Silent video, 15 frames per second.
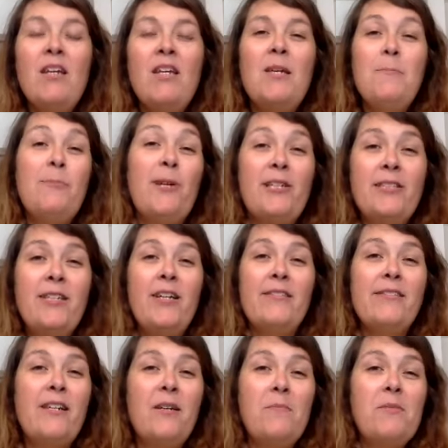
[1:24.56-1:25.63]
In practical
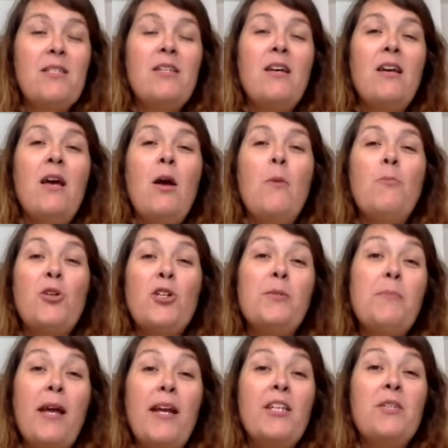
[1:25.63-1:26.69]
terms,
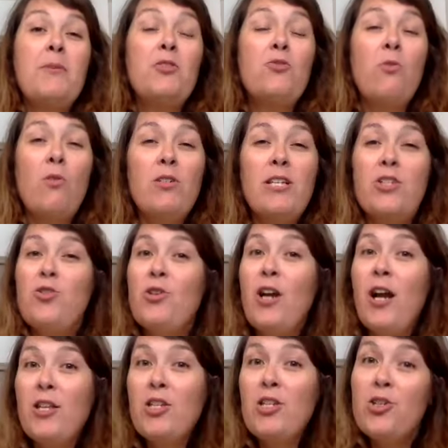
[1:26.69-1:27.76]
project management tools that you
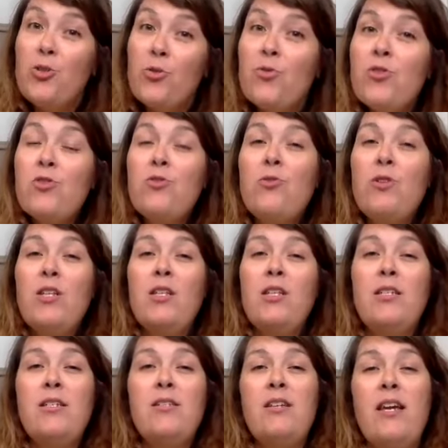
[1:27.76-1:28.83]
can use during
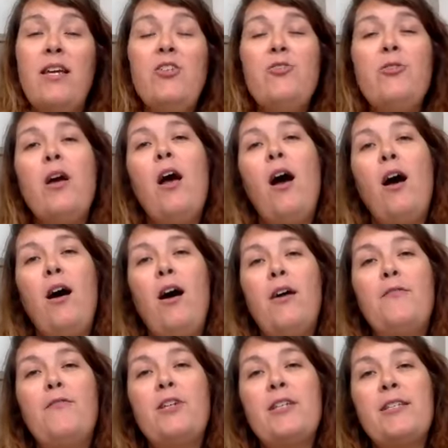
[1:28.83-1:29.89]
this stage
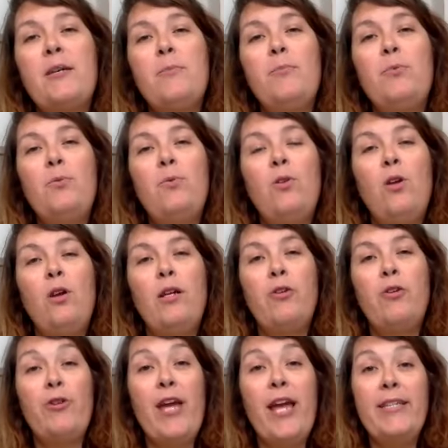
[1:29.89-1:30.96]
are, for example,
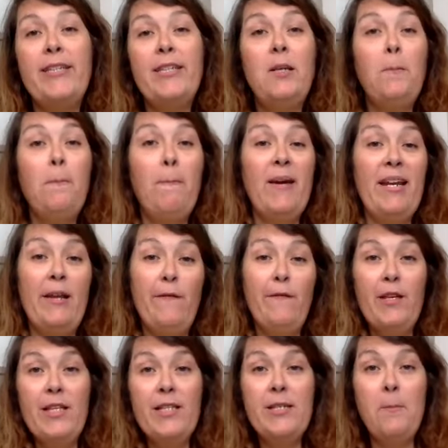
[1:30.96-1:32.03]
creating
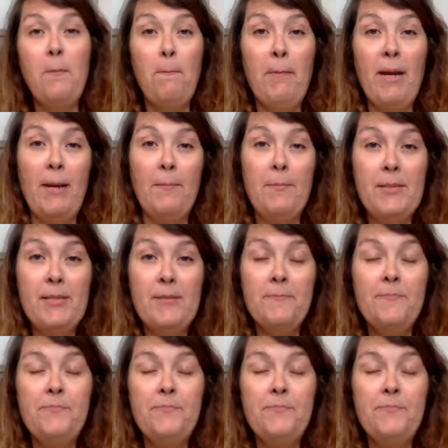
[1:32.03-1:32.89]
benefits maps.